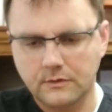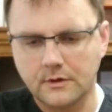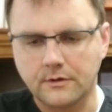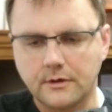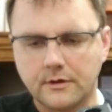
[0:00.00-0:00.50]

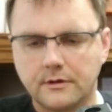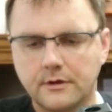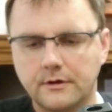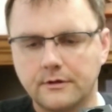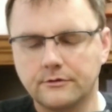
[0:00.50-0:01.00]
Okay,
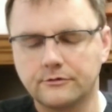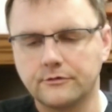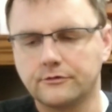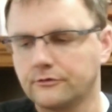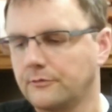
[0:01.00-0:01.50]
here it is.
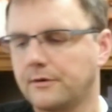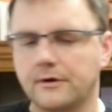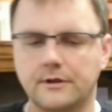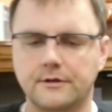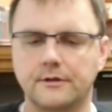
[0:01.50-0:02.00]
This is the part
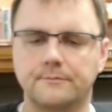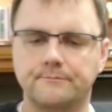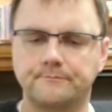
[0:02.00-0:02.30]
I need.